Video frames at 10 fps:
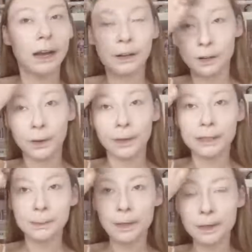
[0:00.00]
I don't know.
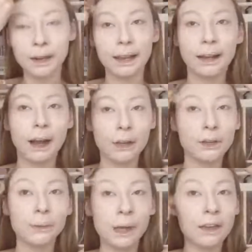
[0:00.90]
It's one that, like, you
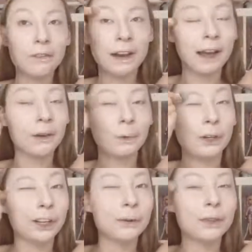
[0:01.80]
can even out and
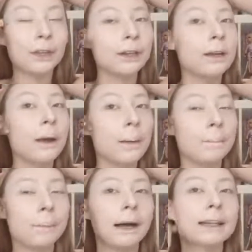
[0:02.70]
work with it,
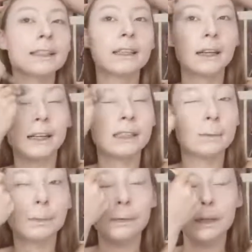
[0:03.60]
but it's
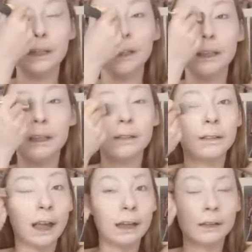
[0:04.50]
pretty,
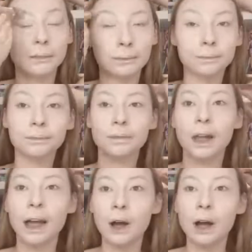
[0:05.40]
like,
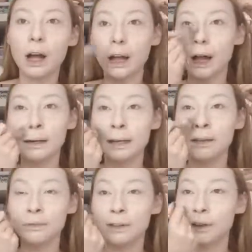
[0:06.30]

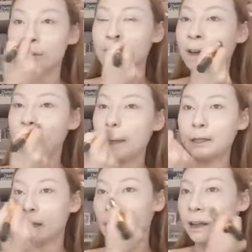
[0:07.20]
uneven of a
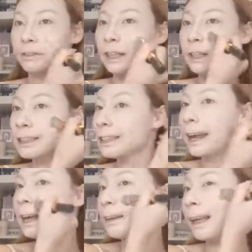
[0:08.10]
foundation. And I've done it
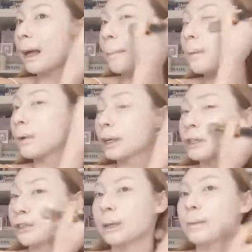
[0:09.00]
today like a bit more
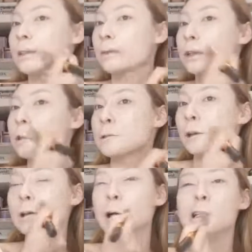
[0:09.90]
extreme because I wanted to show
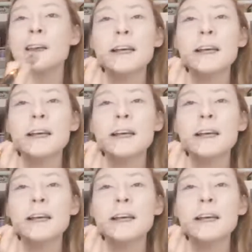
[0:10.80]
you guys,